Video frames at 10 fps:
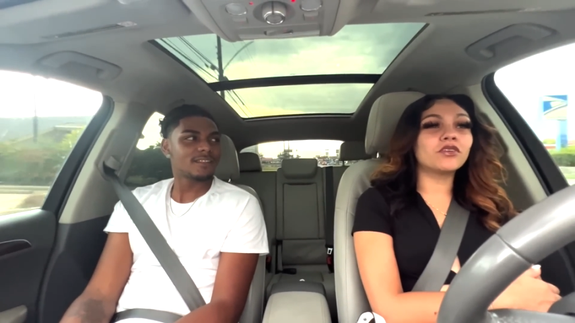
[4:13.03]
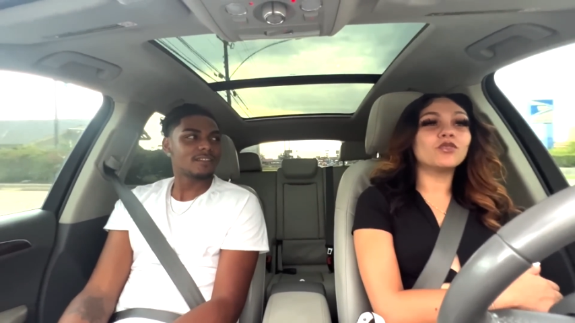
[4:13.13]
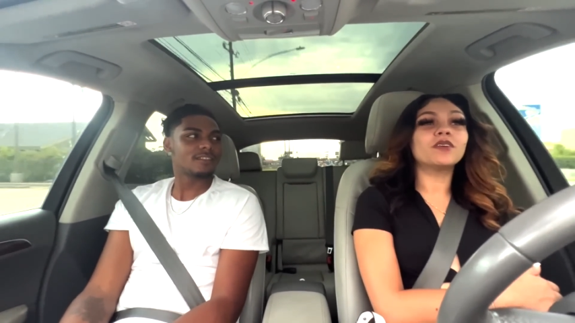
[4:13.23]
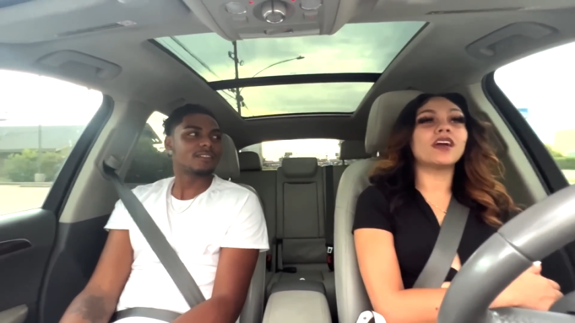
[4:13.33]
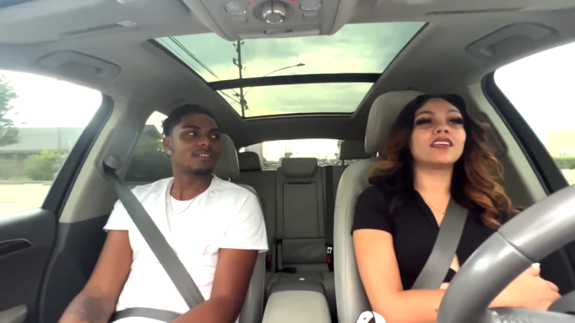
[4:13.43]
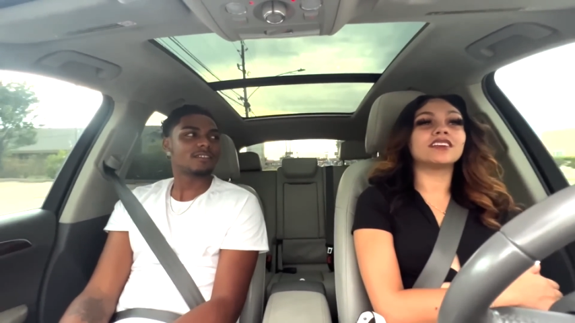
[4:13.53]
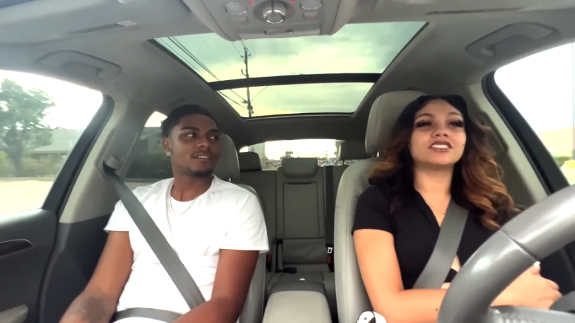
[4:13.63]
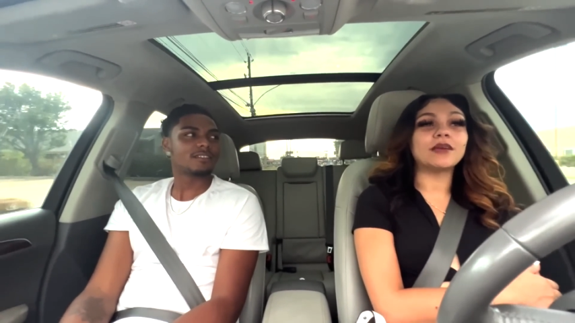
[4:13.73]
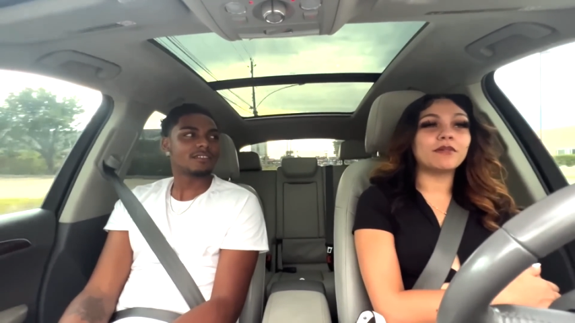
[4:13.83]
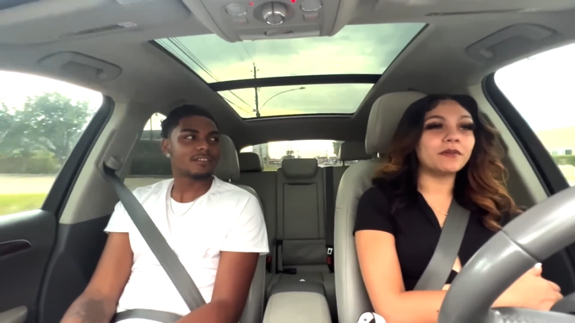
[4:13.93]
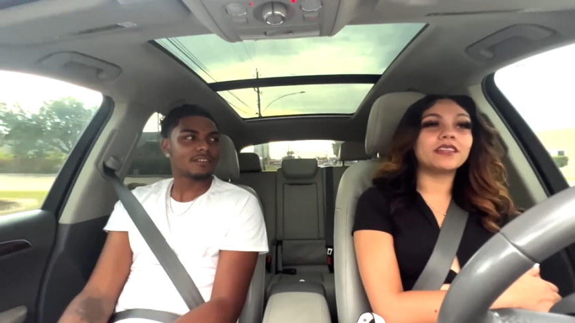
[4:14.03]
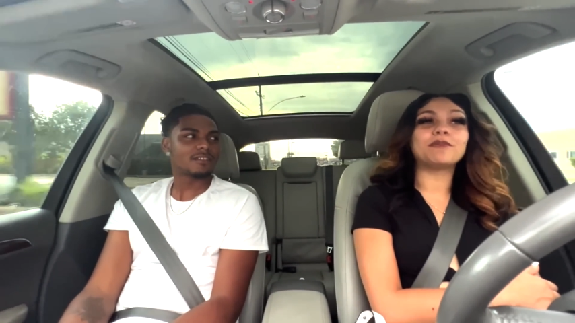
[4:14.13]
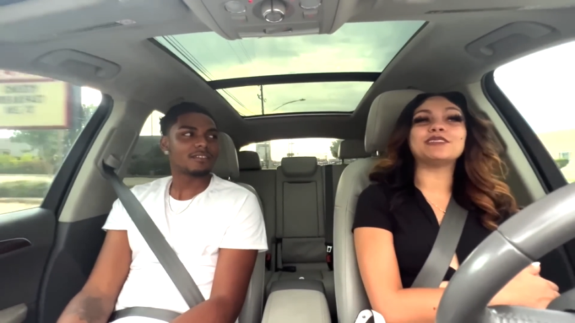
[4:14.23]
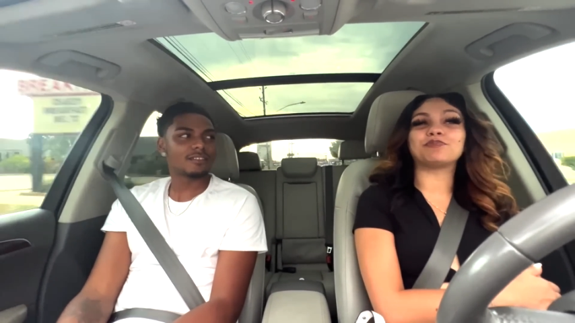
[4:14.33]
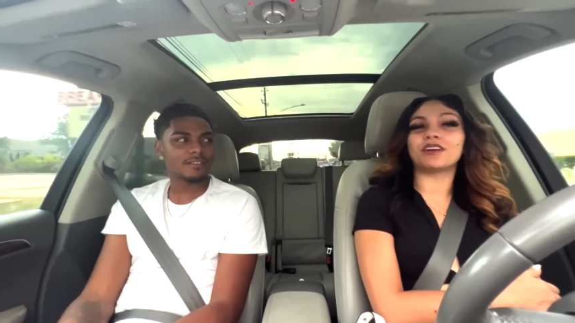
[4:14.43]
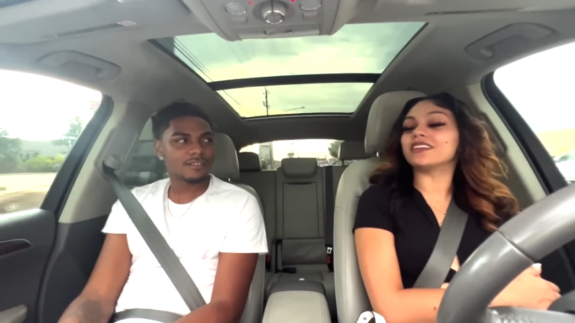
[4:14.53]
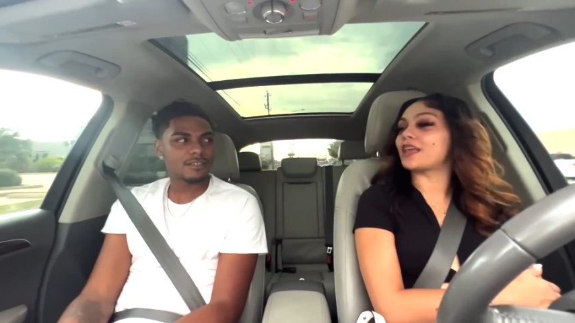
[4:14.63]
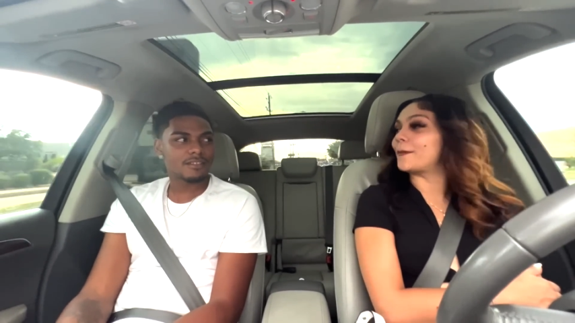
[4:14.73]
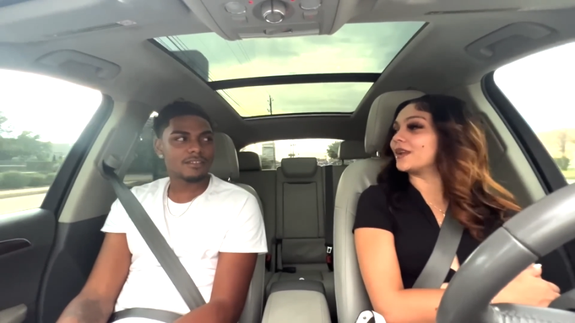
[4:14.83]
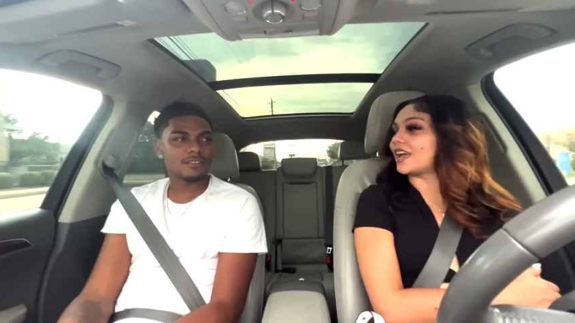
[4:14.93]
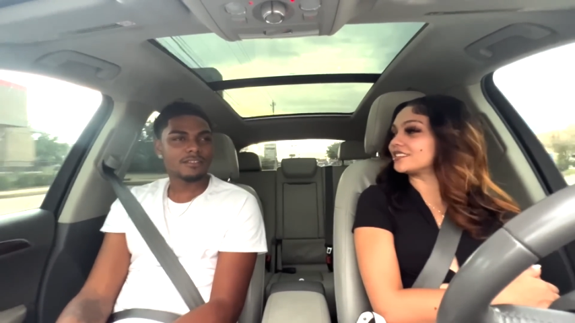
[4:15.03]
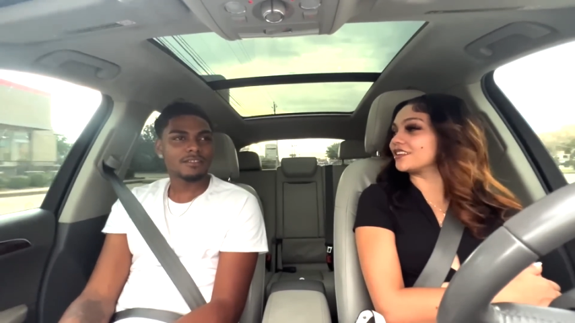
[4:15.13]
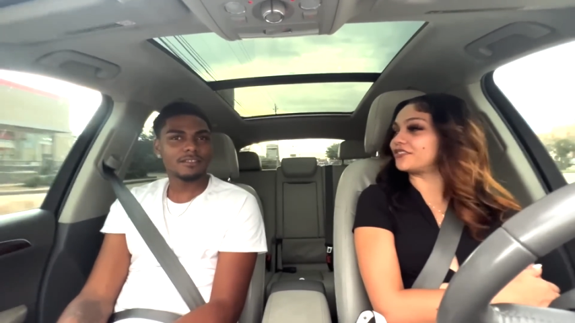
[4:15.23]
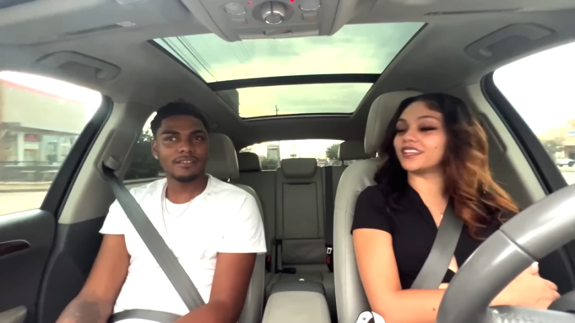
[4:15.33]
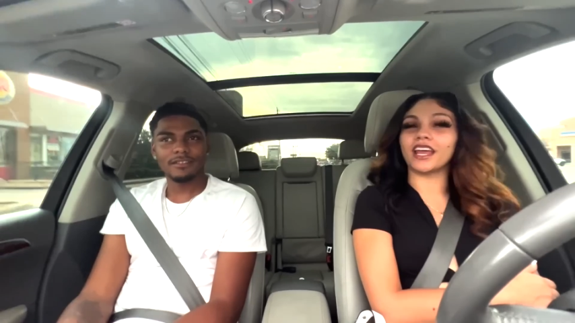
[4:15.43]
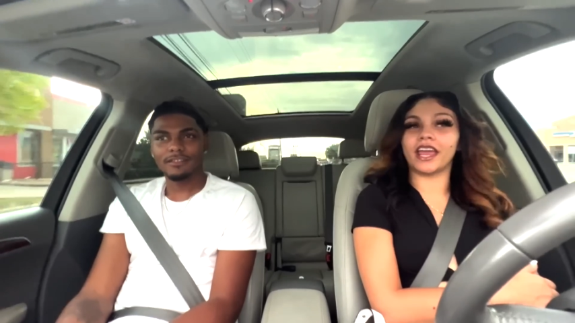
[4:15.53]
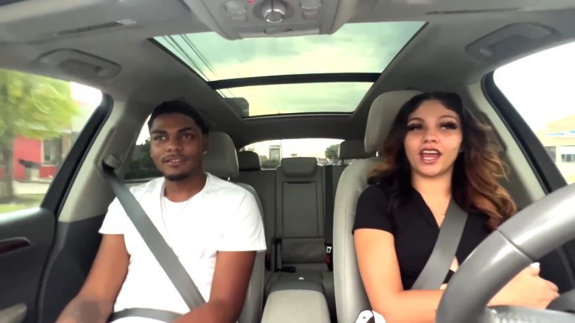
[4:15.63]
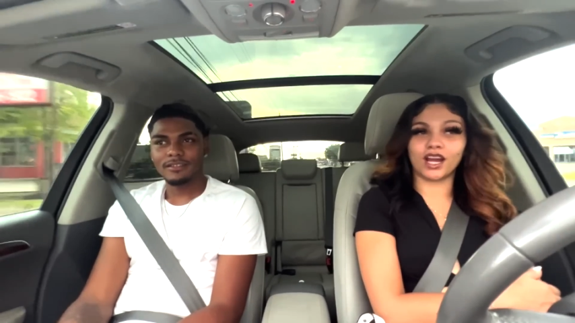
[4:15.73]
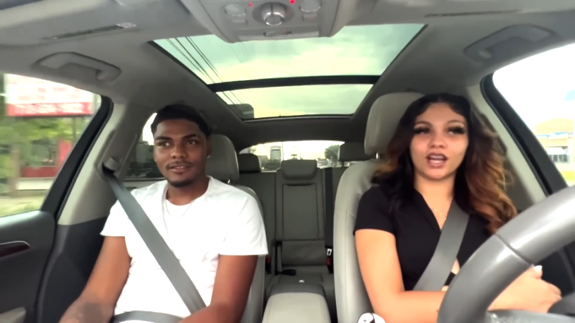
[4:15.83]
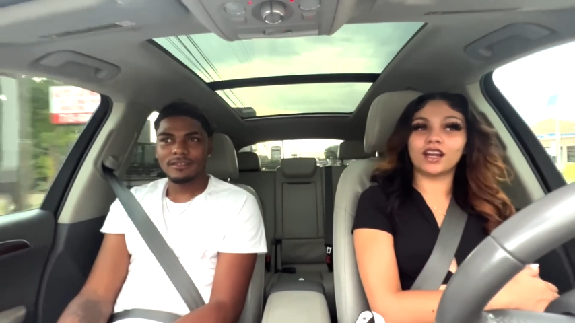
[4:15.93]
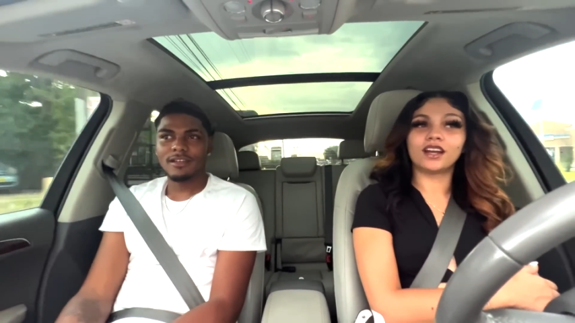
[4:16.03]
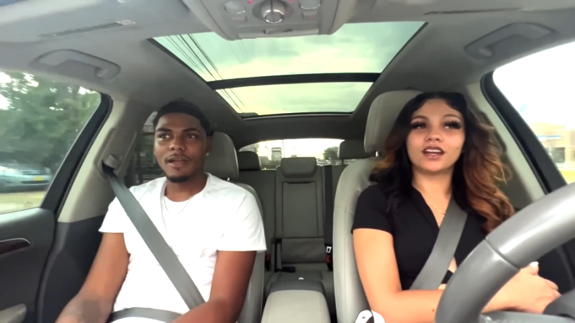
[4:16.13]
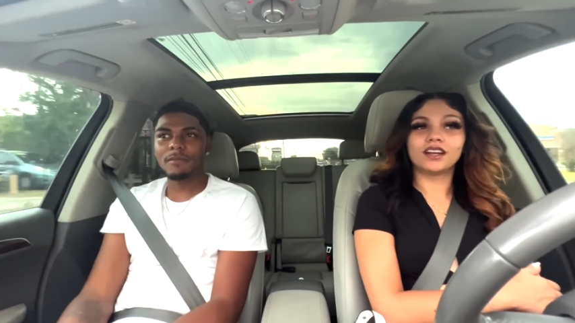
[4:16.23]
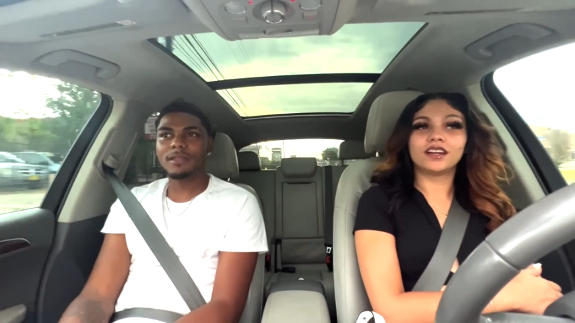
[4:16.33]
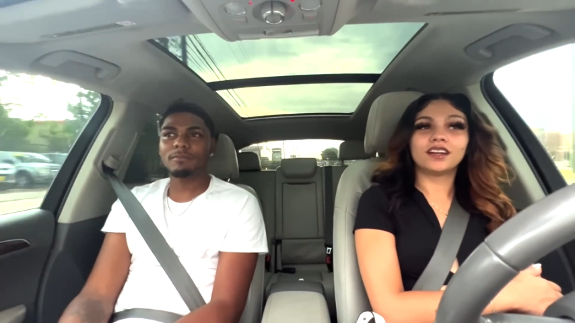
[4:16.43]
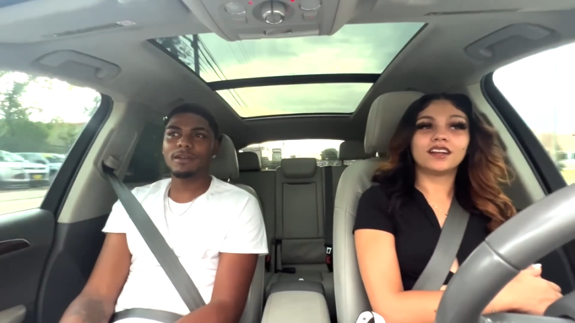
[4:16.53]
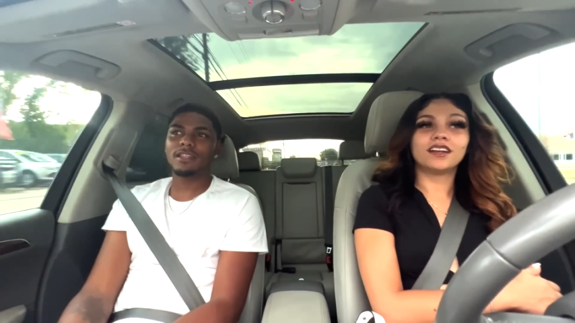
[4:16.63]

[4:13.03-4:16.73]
Speaker 1: be getting your shape up and they be spraying that black stuff in your hair. But